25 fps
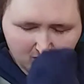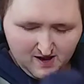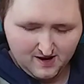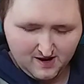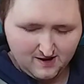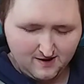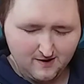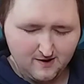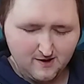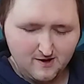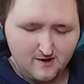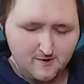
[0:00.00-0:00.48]

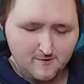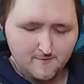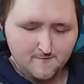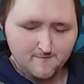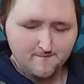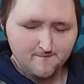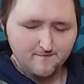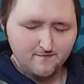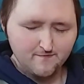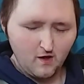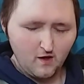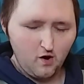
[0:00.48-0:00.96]
button
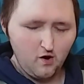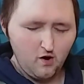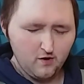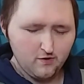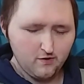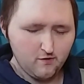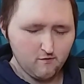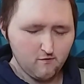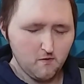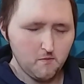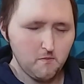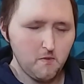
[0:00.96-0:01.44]

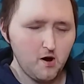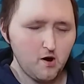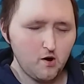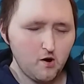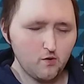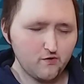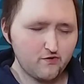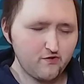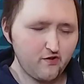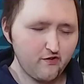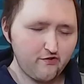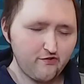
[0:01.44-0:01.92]
on the
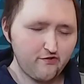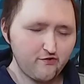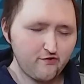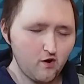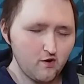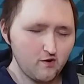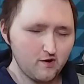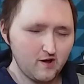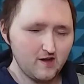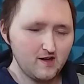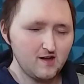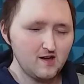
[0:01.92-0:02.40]
remote to
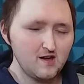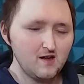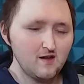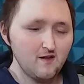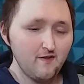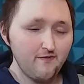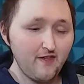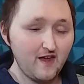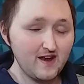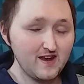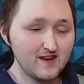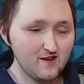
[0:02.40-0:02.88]
start it,
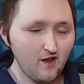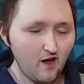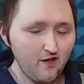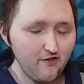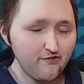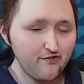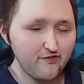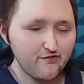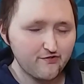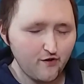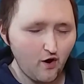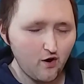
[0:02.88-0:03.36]
then it
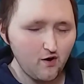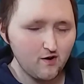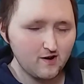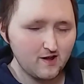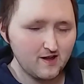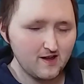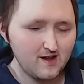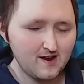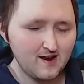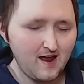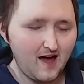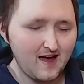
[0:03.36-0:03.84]
does
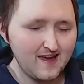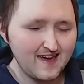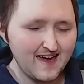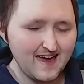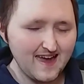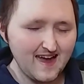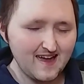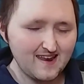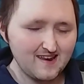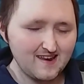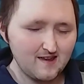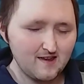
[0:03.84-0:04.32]
start it, and
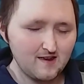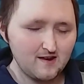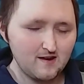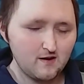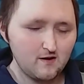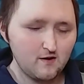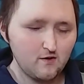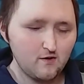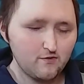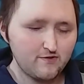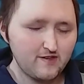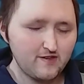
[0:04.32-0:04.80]
and
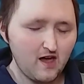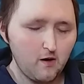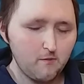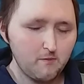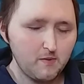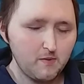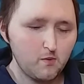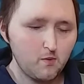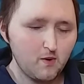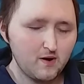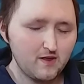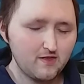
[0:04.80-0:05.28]
then it'll tell
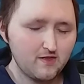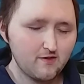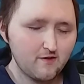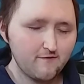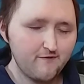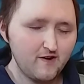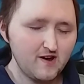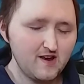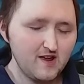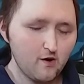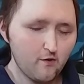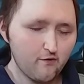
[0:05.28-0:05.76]
me when
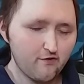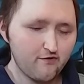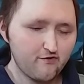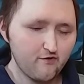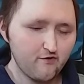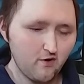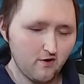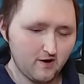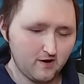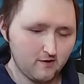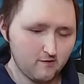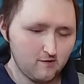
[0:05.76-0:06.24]
the video's
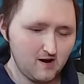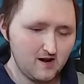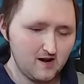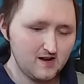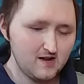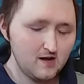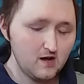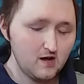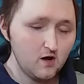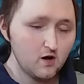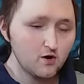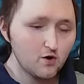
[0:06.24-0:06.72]
starting,
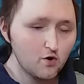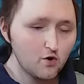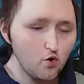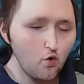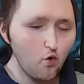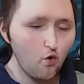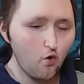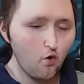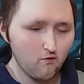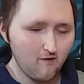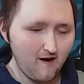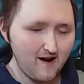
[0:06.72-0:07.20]
right?
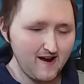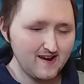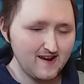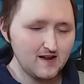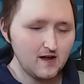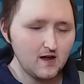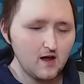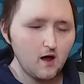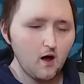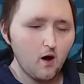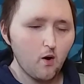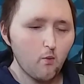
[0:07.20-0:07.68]
Cool,
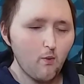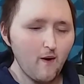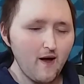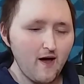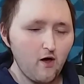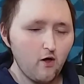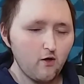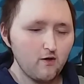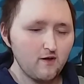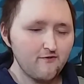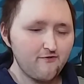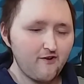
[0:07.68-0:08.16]
right?
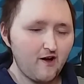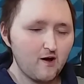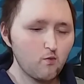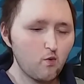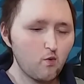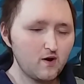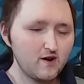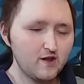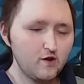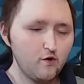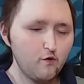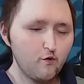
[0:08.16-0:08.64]
Well, if I
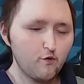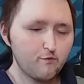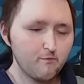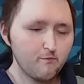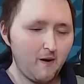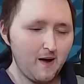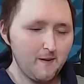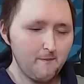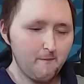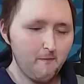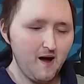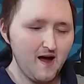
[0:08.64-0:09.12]
want to use
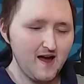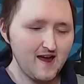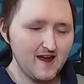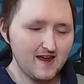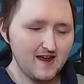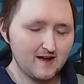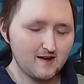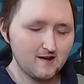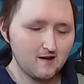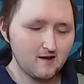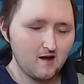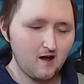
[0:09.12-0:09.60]
my
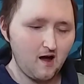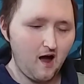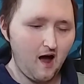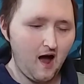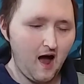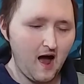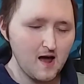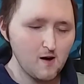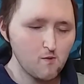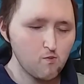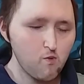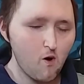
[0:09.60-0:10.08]
mic,
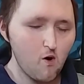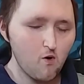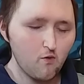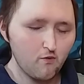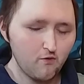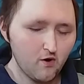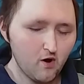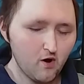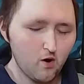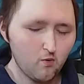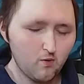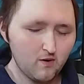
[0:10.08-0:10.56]
I
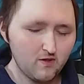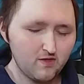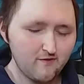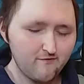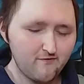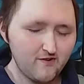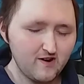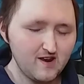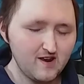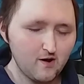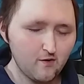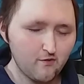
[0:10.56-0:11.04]
won't know when
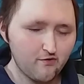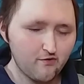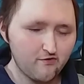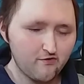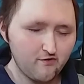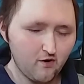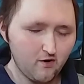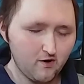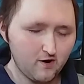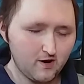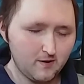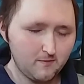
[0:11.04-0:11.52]
the video's
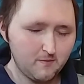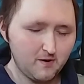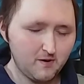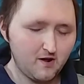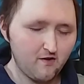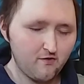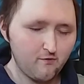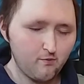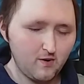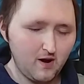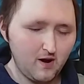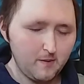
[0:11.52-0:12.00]
starting,
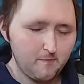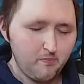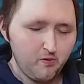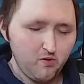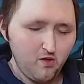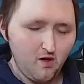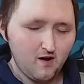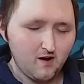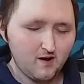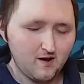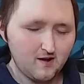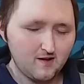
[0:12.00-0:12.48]
because when I
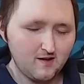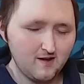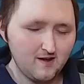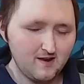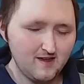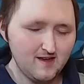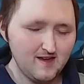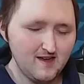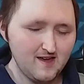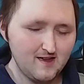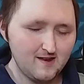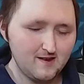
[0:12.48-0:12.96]
plug
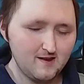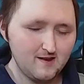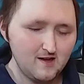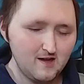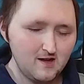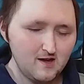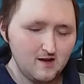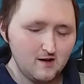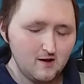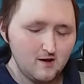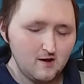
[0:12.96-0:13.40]
it in,